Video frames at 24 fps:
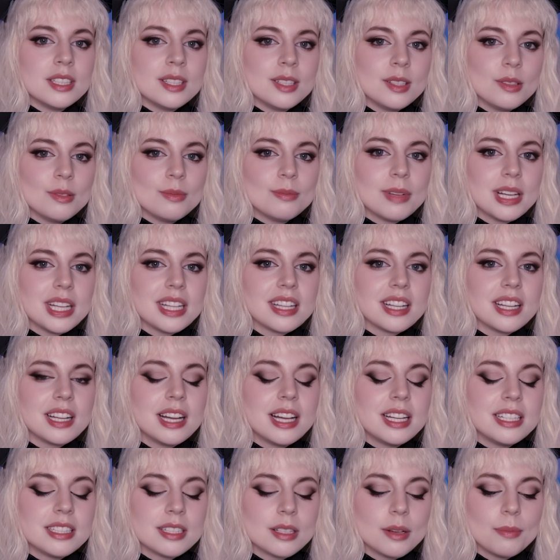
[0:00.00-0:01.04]
You might
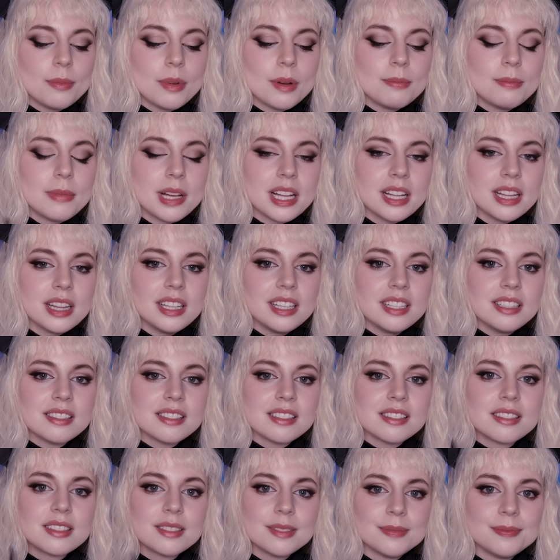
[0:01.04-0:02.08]
end up on my
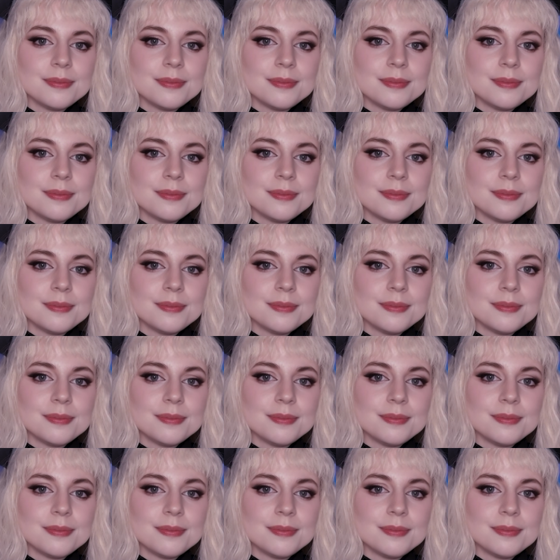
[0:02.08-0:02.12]
list.